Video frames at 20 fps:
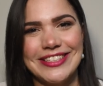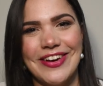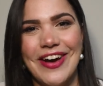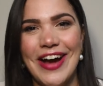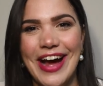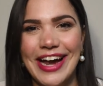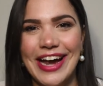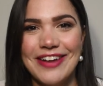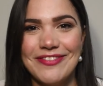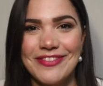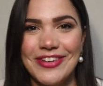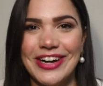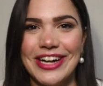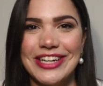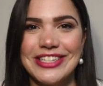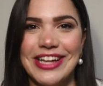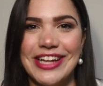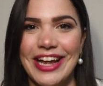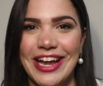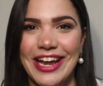so I am gonna
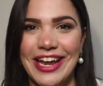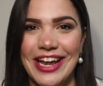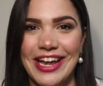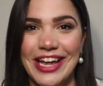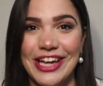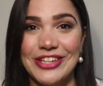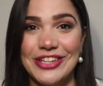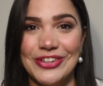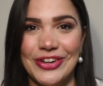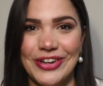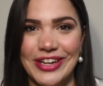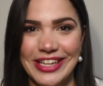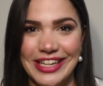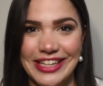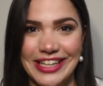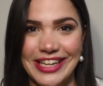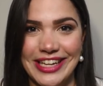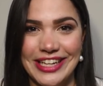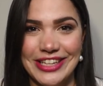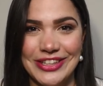enjoy
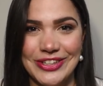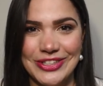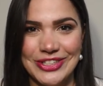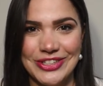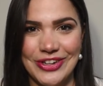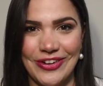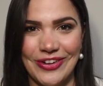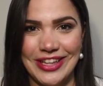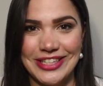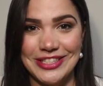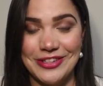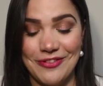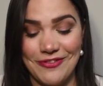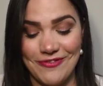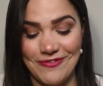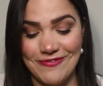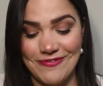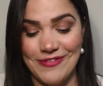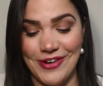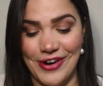eating those chocolates
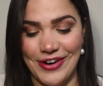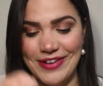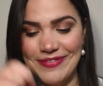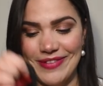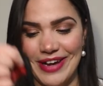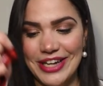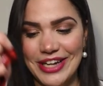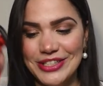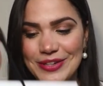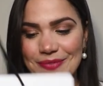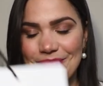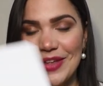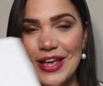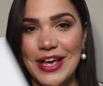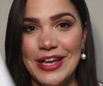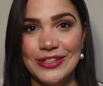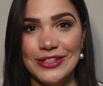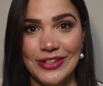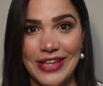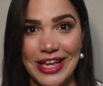very much.
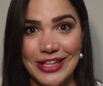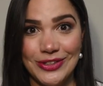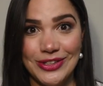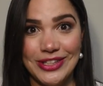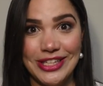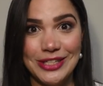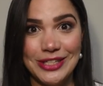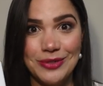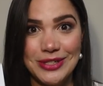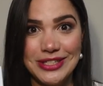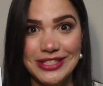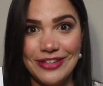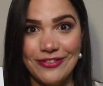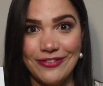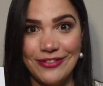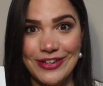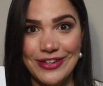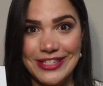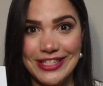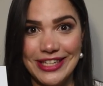So this was the
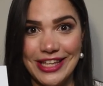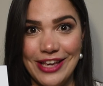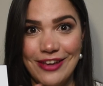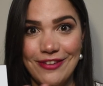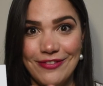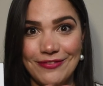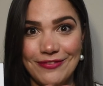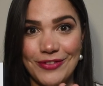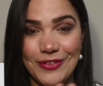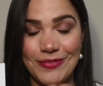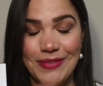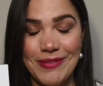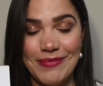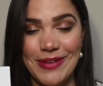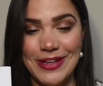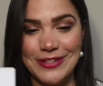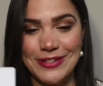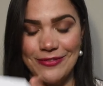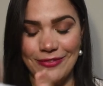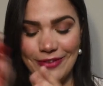first gift from my
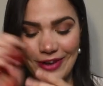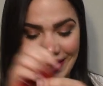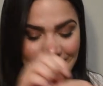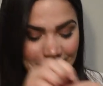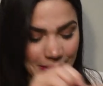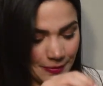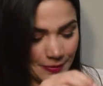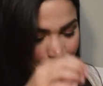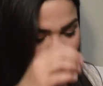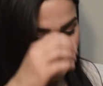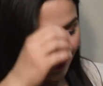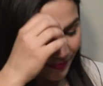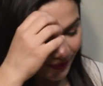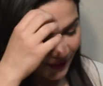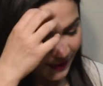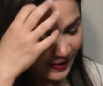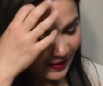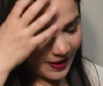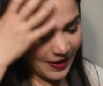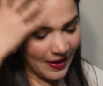best friend.
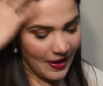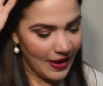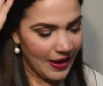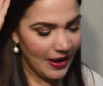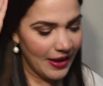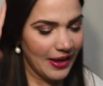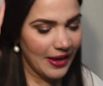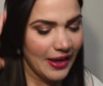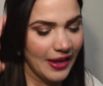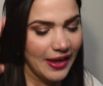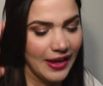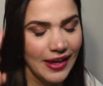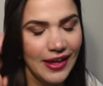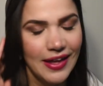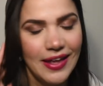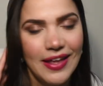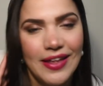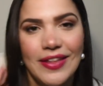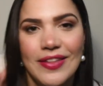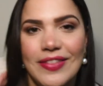
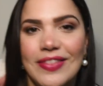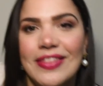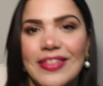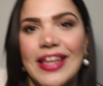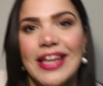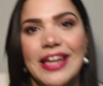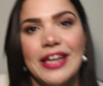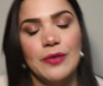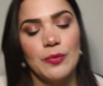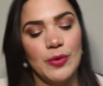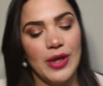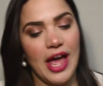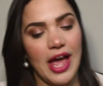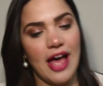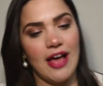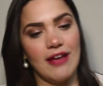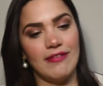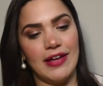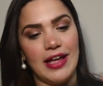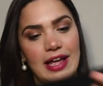Then we
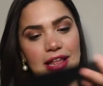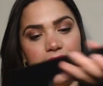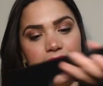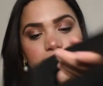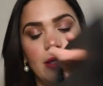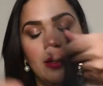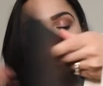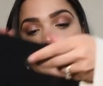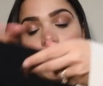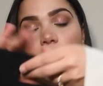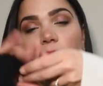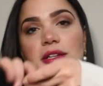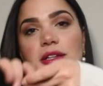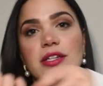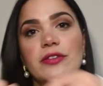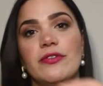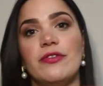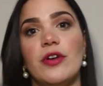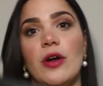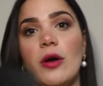have a little
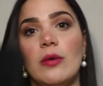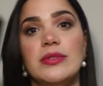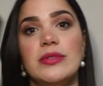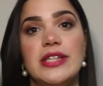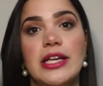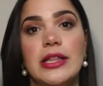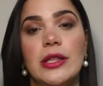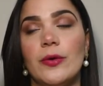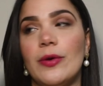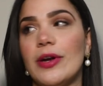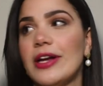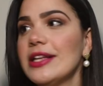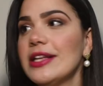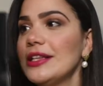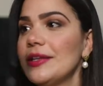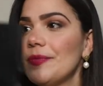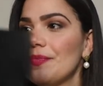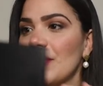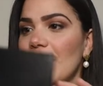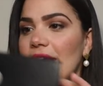unboxing from Saint Laurent.